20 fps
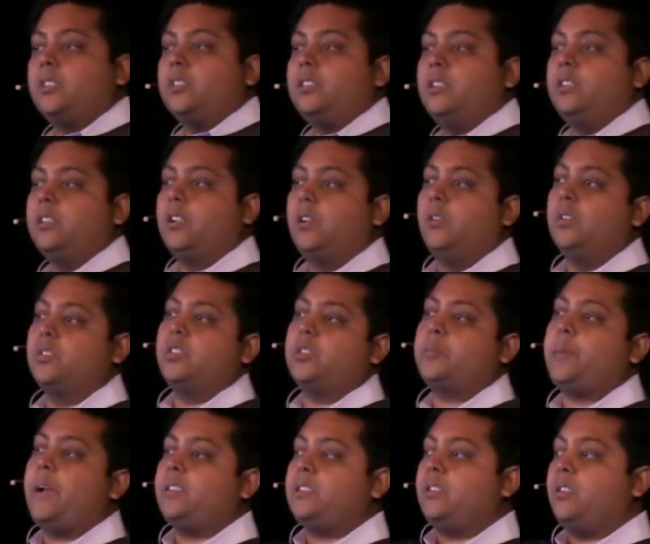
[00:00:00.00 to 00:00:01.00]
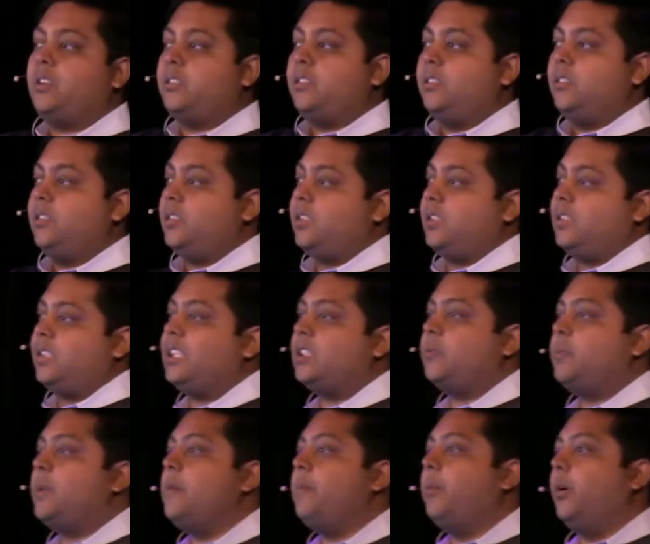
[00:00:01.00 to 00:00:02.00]
and then the closers pass it on to the success
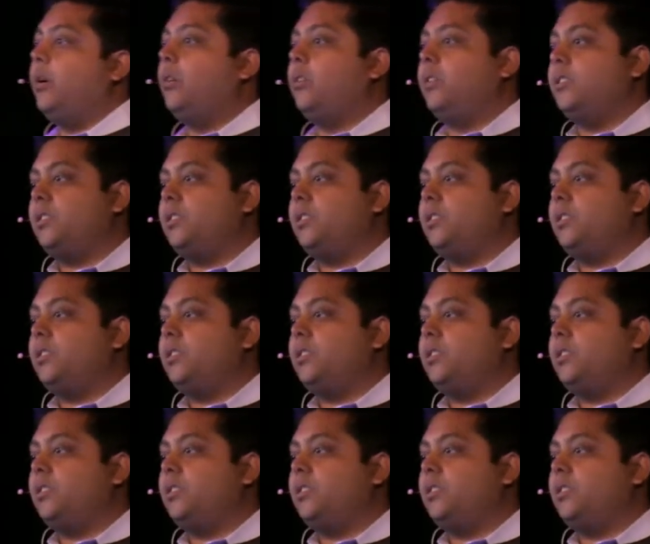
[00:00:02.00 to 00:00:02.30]
people,